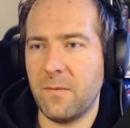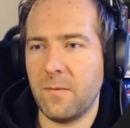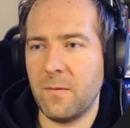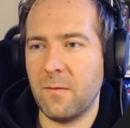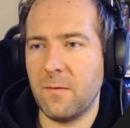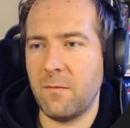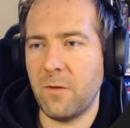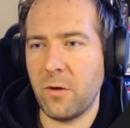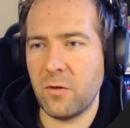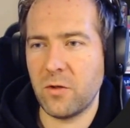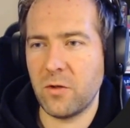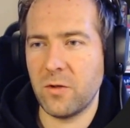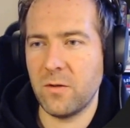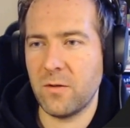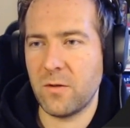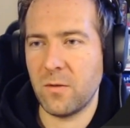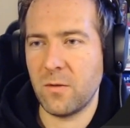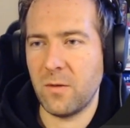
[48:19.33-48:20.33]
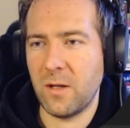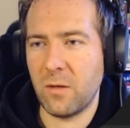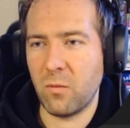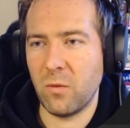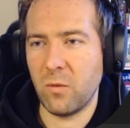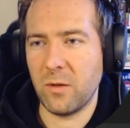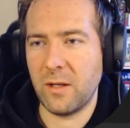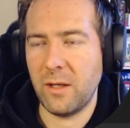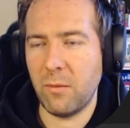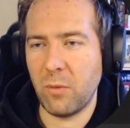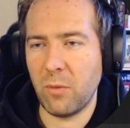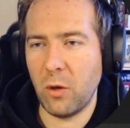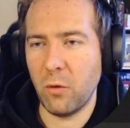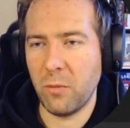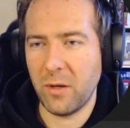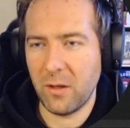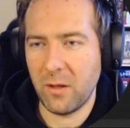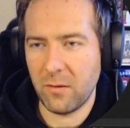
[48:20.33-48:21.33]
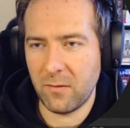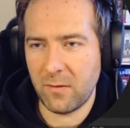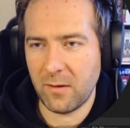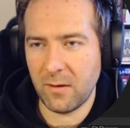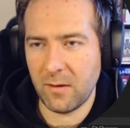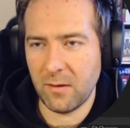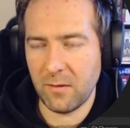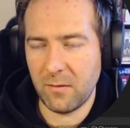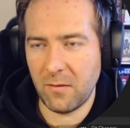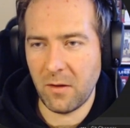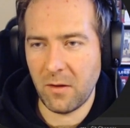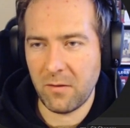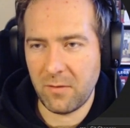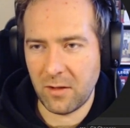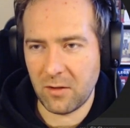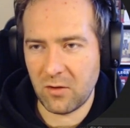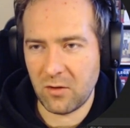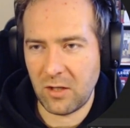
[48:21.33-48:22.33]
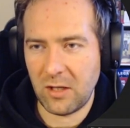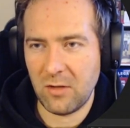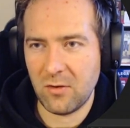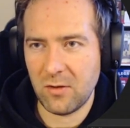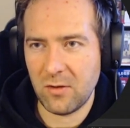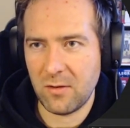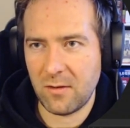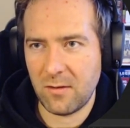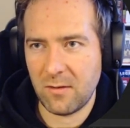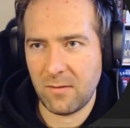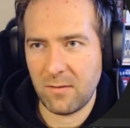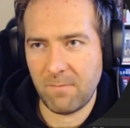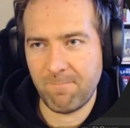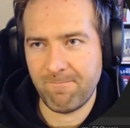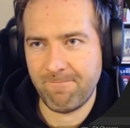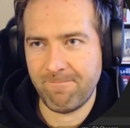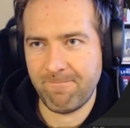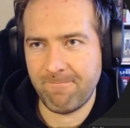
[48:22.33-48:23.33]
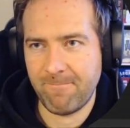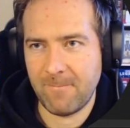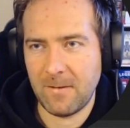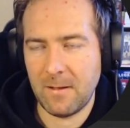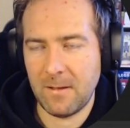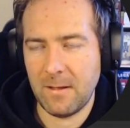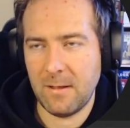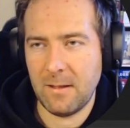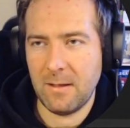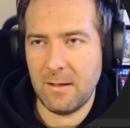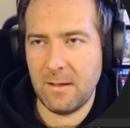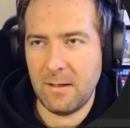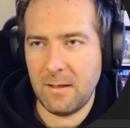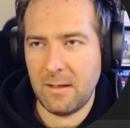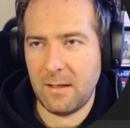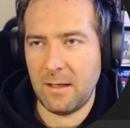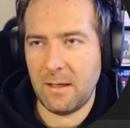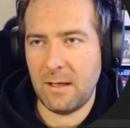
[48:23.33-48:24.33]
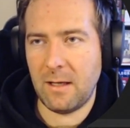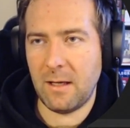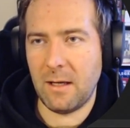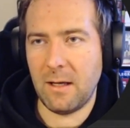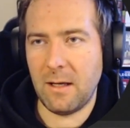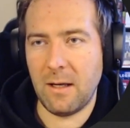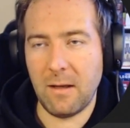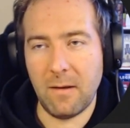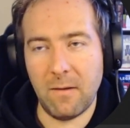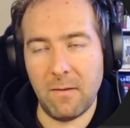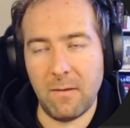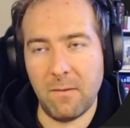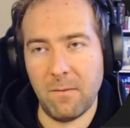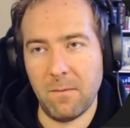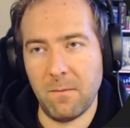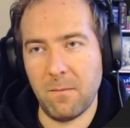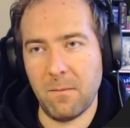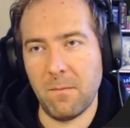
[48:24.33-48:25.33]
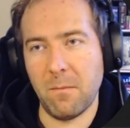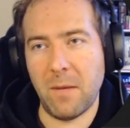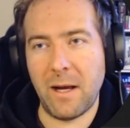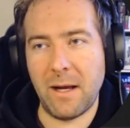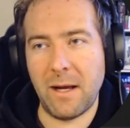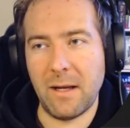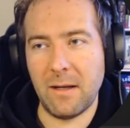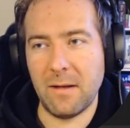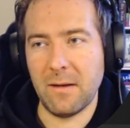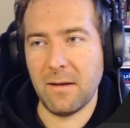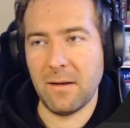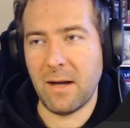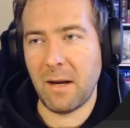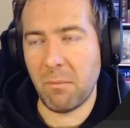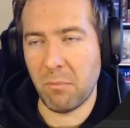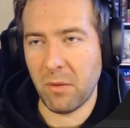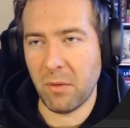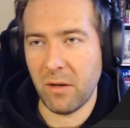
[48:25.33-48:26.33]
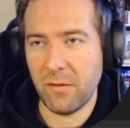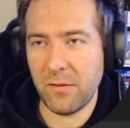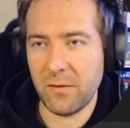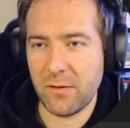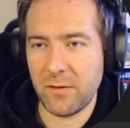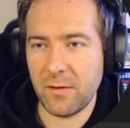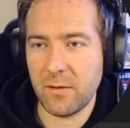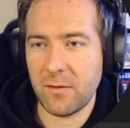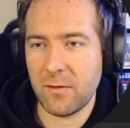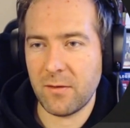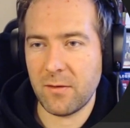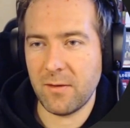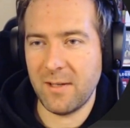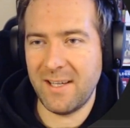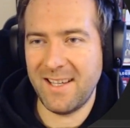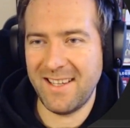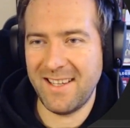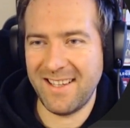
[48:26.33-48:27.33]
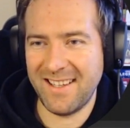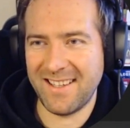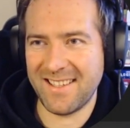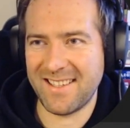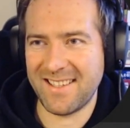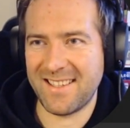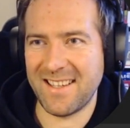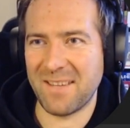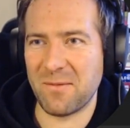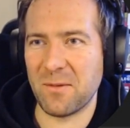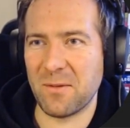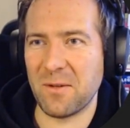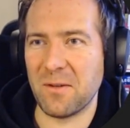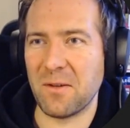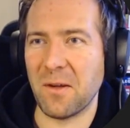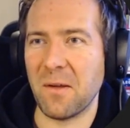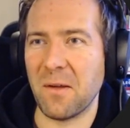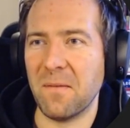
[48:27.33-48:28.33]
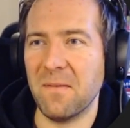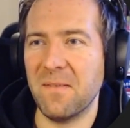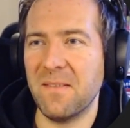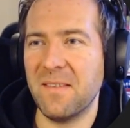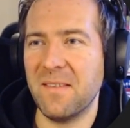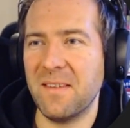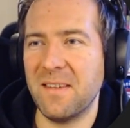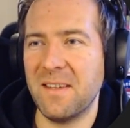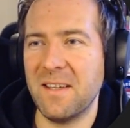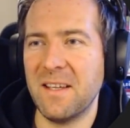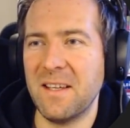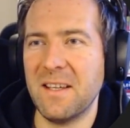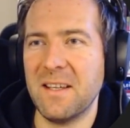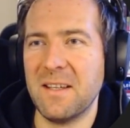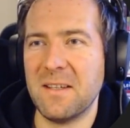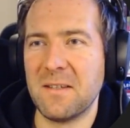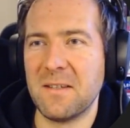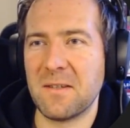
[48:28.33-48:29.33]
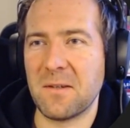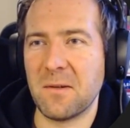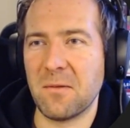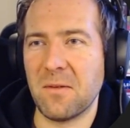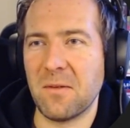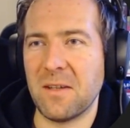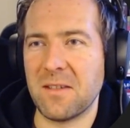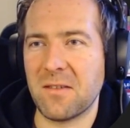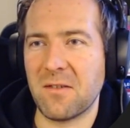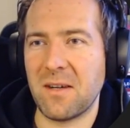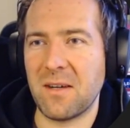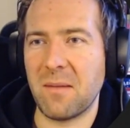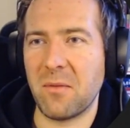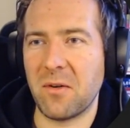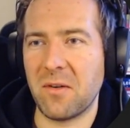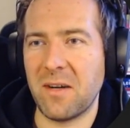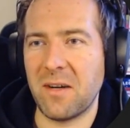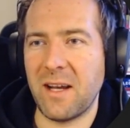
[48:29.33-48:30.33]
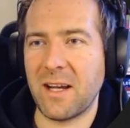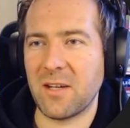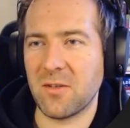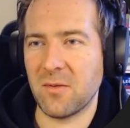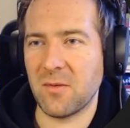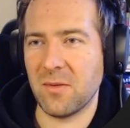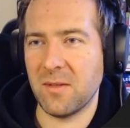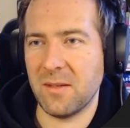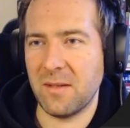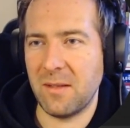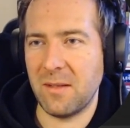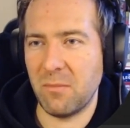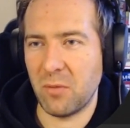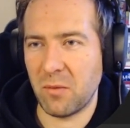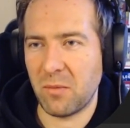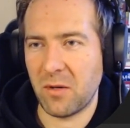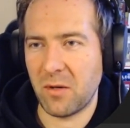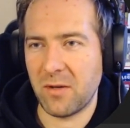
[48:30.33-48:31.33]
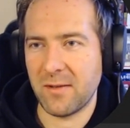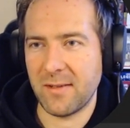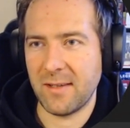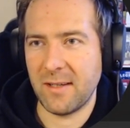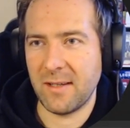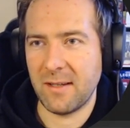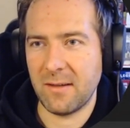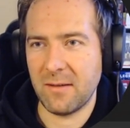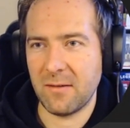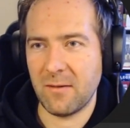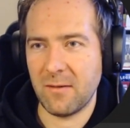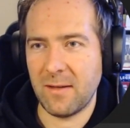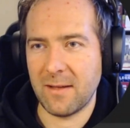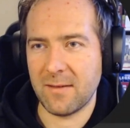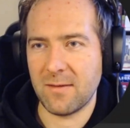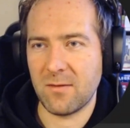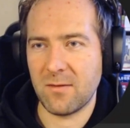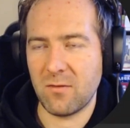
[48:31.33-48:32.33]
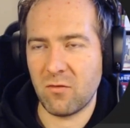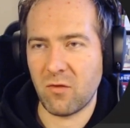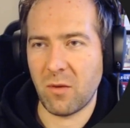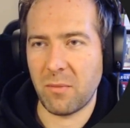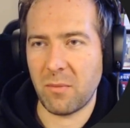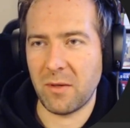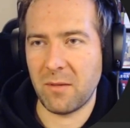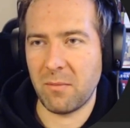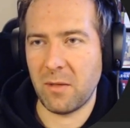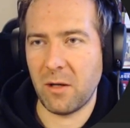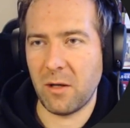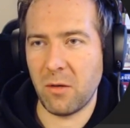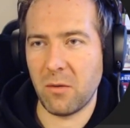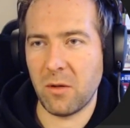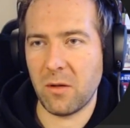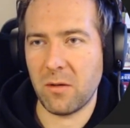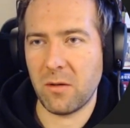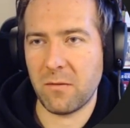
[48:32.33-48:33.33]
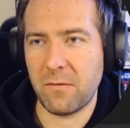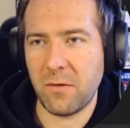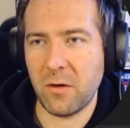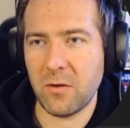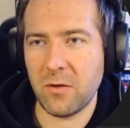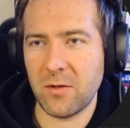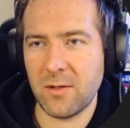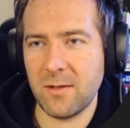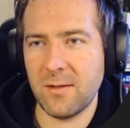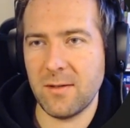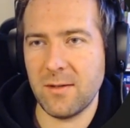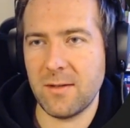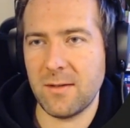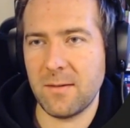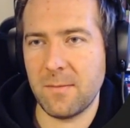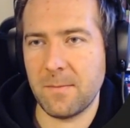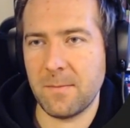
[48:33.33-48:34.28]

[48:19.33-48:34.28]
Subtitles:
function, so that will keep looping until nothing changes. And my hypothesis is that we're done. So let's grab our actual input parsing. Let's drop it below all our functions.